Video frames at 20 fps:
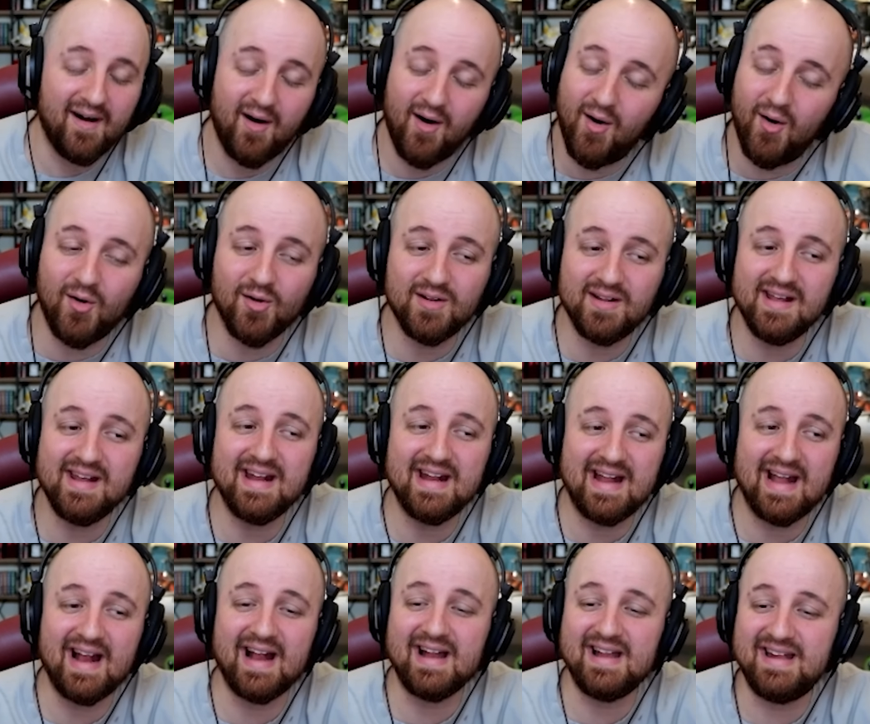Holy
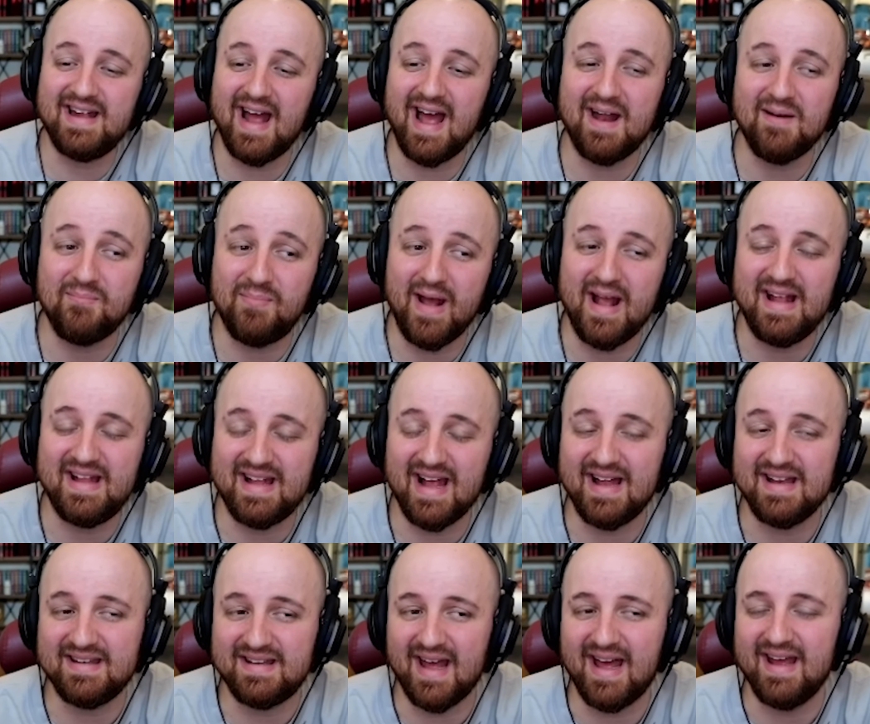gigachad
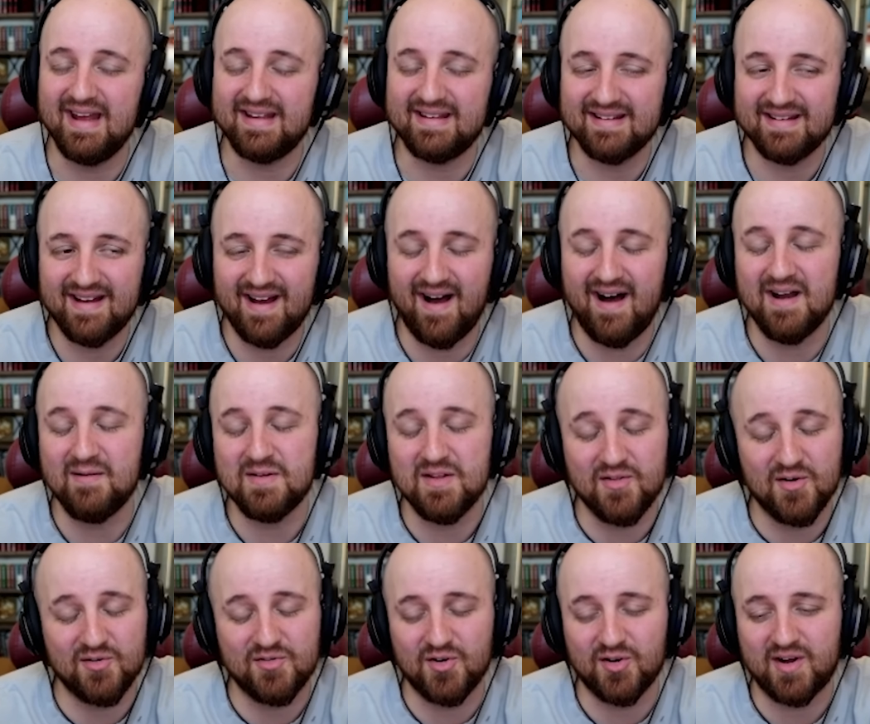basehead take. 100. They're, they're